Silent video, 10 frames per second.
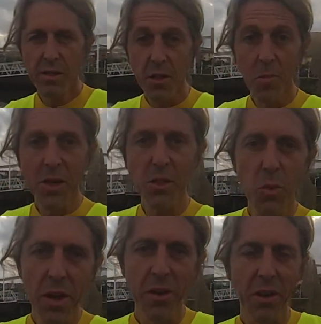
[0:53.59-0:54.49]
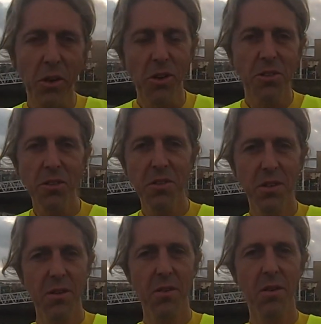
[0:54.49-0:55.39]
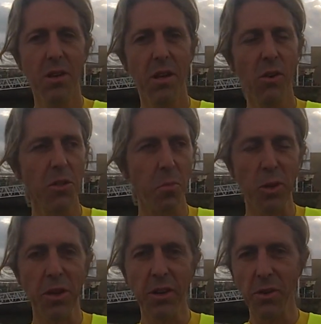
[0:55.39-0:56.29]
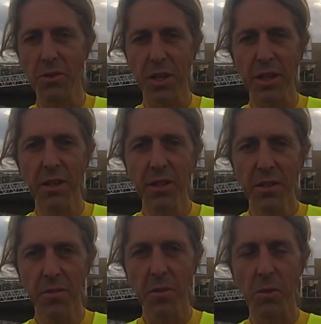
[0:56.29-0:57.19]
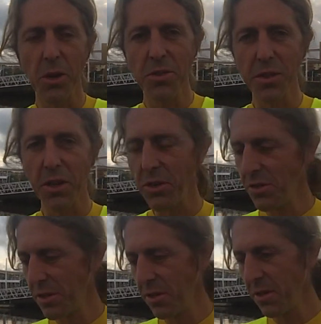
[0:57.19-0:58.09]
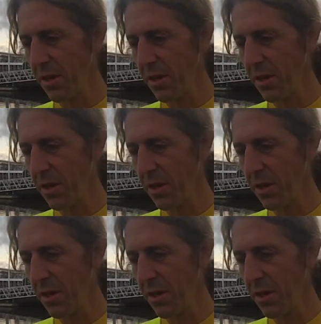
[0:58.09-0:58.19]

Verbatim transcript: So I'm about to run across, across Britain, across England, from coast to coast,